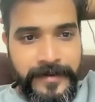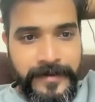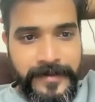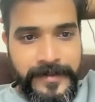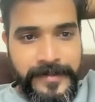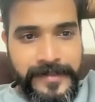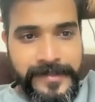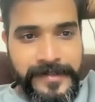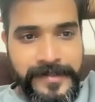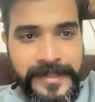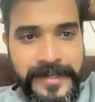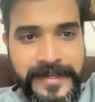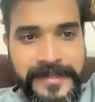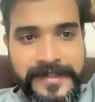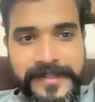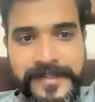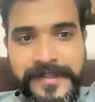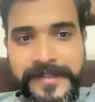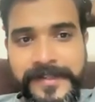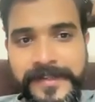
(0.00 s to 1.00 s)

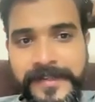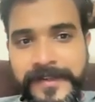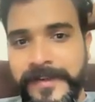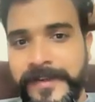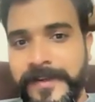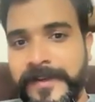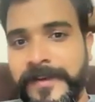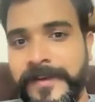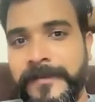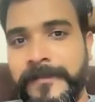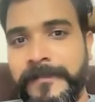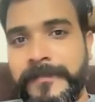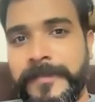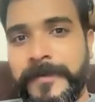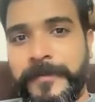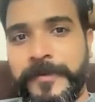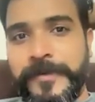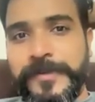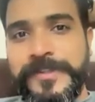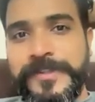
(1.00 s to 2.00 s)
6
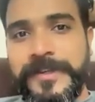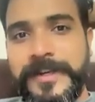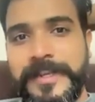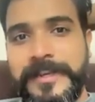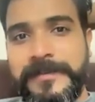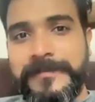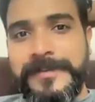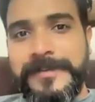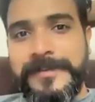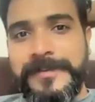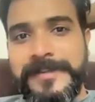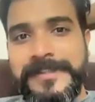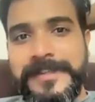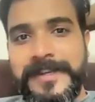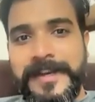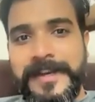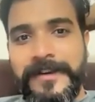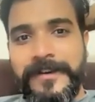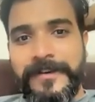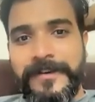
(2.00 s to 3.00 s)
promotional emails
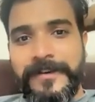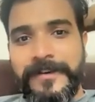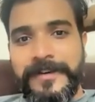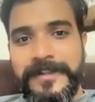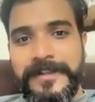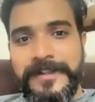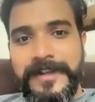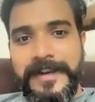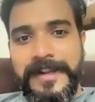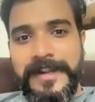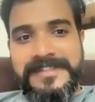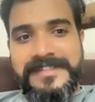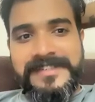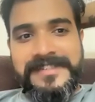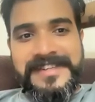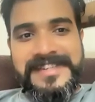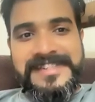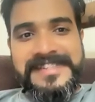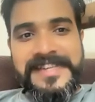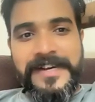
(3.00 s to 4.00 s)
that I got in the
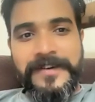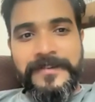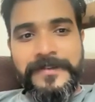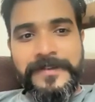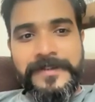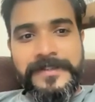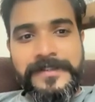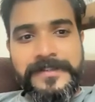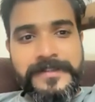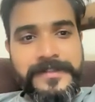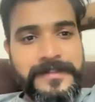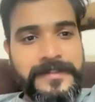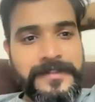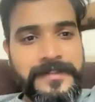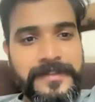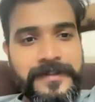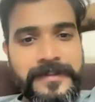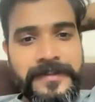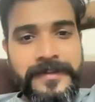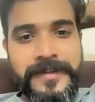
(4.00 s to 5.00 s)
last 6 hours.
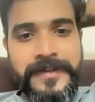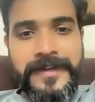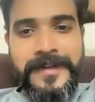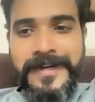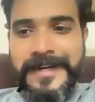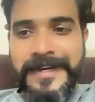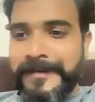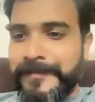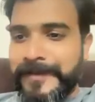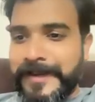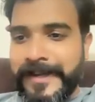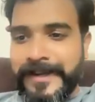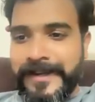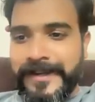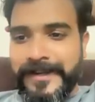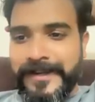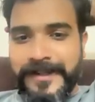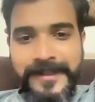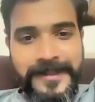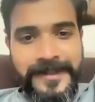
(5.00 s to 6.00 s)
I
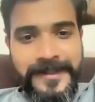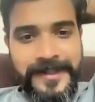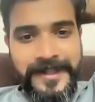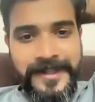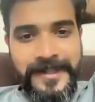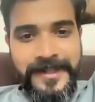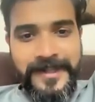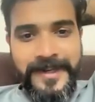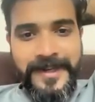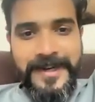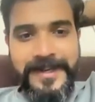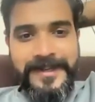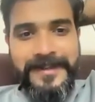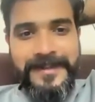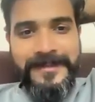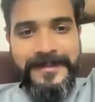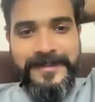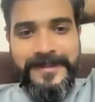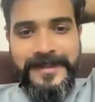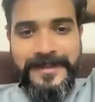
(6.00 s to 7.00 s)

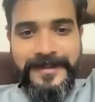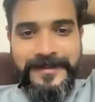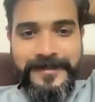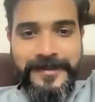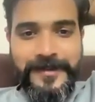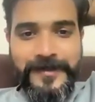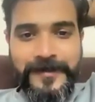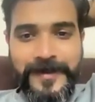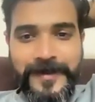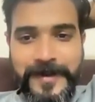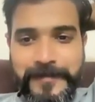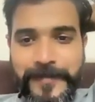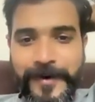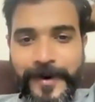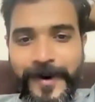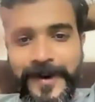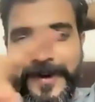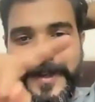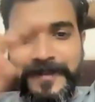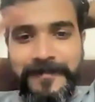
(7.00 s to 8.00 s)

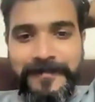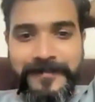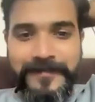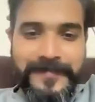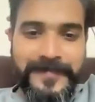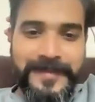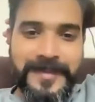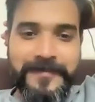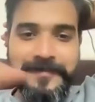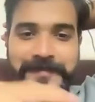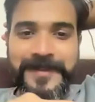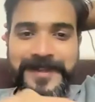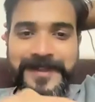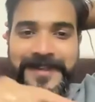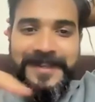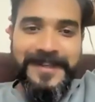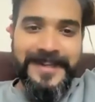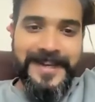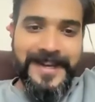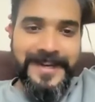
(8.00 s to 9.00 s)
blocked them
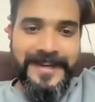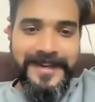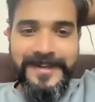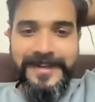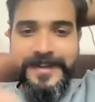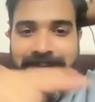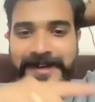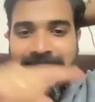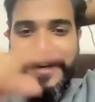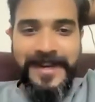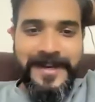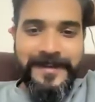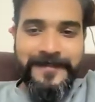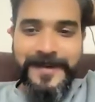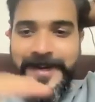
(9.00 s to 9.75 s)
completely, like archive.